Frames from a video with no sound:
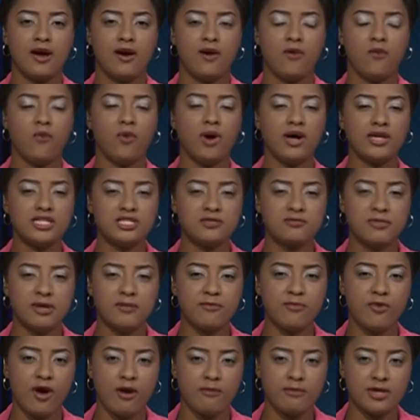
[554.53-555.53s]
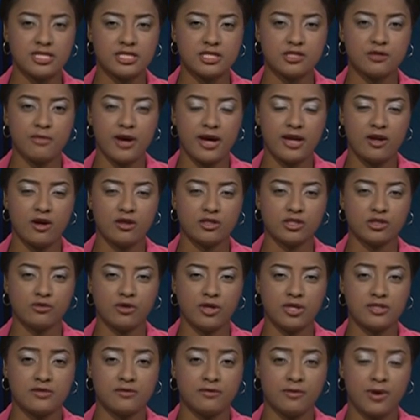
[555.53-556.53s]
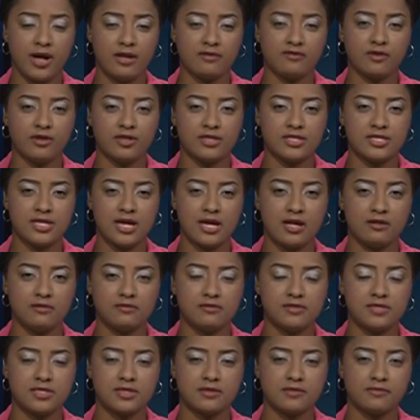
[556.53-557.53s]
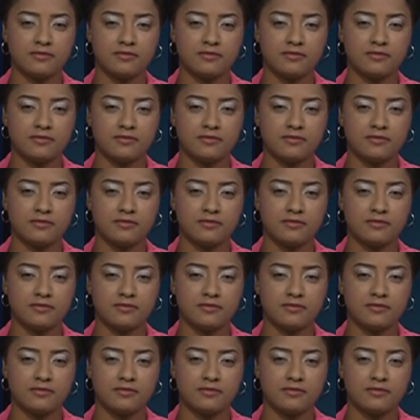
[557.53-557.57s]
What is being promised by Dr. Ralph Gonzalez?